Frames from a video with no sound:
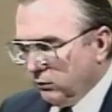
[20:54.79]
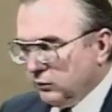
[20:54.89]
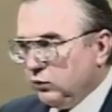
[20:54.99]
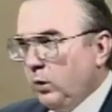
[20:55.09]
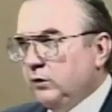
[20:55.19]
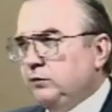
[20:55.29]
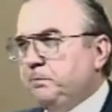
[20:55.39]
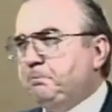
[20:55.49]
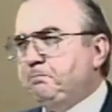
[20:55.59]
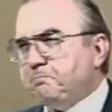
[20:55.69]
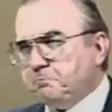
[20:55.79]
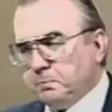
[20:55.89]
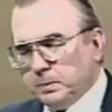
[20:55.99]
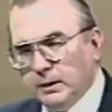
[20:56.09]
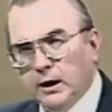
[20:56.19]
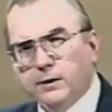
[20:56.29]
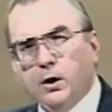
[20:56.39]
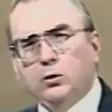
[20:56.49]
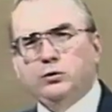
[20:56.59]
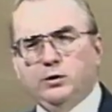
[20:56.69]
we rejoice in
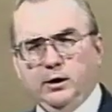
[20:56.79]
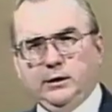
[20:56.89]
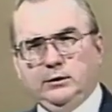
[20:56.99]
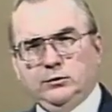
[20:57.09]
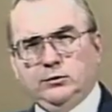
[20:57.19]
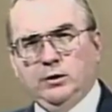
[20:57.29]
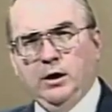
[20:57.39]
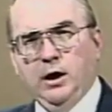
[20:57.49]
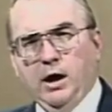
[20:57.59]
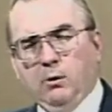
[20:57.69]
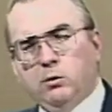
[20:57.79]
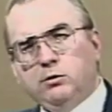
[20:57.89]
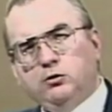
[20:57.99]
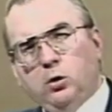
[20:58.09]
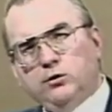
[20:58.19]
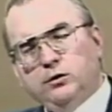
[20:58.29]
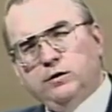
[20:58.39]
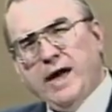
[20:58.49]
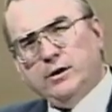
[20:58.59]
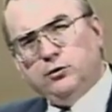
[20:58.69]
those things, and we rejoice
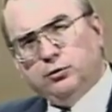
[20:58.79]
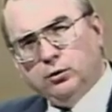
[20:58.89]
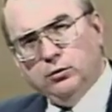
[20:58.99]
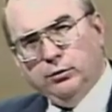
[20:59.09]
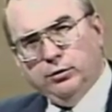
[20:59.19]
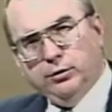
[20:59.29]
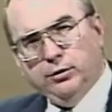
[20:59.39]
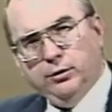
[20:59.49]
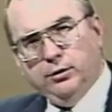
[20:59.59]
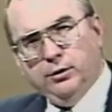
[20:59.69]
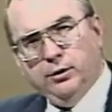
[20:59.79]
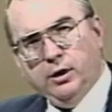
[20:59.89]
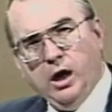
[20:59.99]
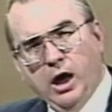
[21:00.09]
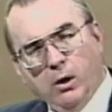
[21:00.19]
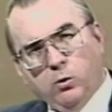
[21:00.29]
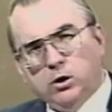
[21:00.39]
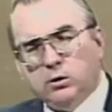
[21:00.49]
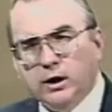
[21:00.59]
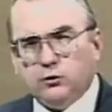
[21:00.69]
in that truth, and we
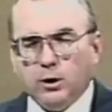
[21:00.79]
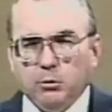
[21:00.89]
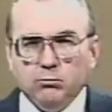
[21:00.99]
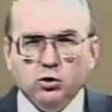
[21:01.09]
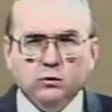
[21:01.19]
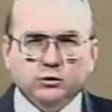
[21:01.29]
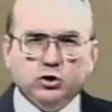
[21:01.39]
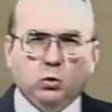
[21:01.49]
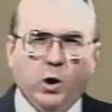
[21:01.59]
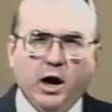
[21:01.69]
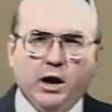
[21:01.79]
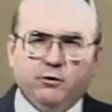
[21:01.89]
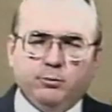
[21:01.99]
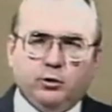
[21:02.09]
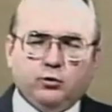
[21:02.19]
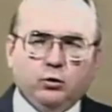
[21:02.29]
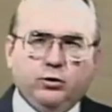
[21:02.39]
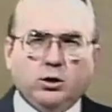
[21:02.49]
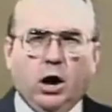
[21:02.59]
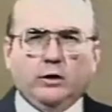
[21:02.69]
don't let trouble move us away from the
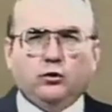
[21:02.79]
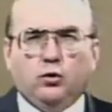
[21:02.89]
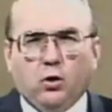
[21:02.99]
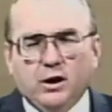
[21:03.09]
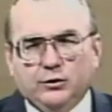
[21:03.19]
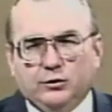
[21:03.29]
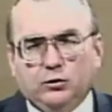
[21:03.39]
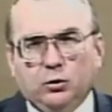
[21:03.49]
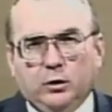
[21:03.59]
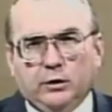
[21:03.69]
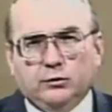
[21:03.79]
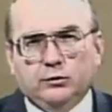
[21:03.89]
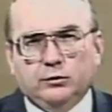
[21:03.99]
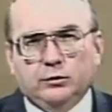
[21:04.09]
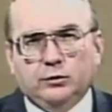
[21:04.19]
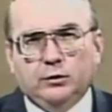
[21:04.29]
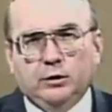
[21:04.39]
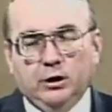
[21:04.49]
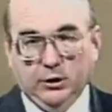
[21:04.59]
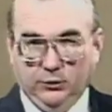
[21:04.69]
truth of God's grace to us
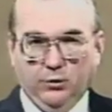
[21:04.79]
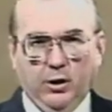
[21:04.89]
in